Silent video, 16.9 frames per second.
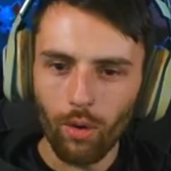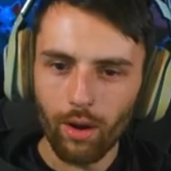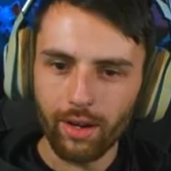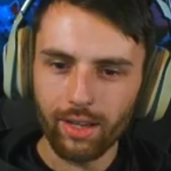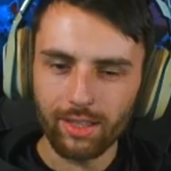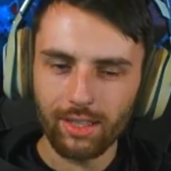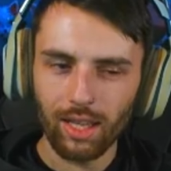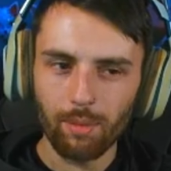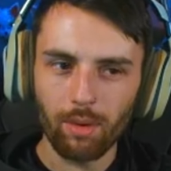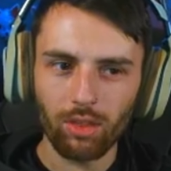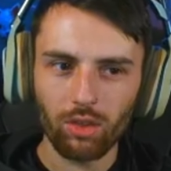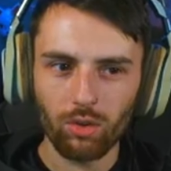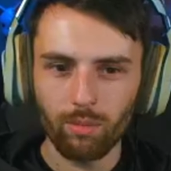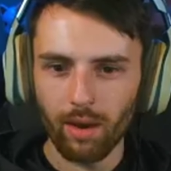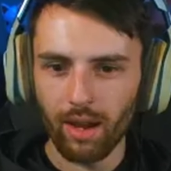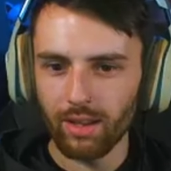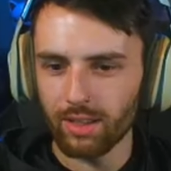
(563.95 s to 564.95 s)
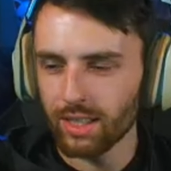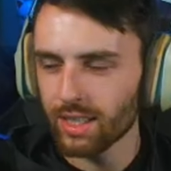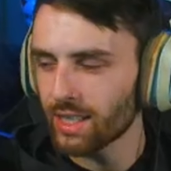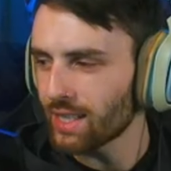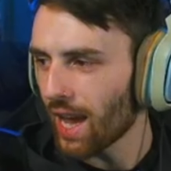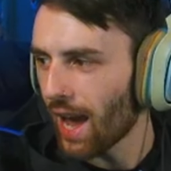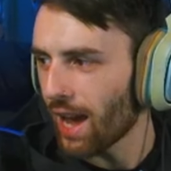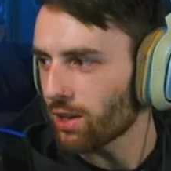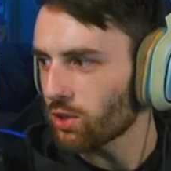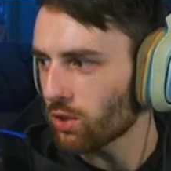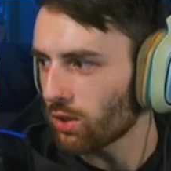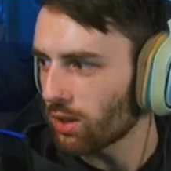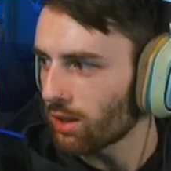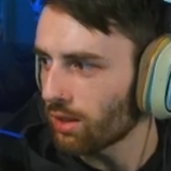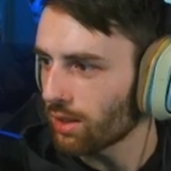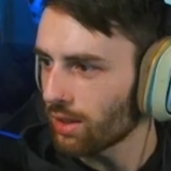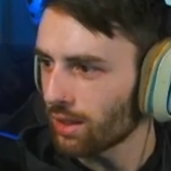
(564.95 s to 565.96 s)
it doesn't let me throw my
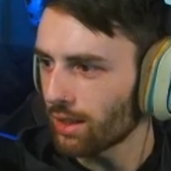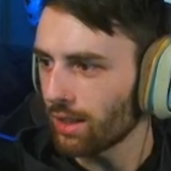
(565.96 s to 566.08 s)
satchel.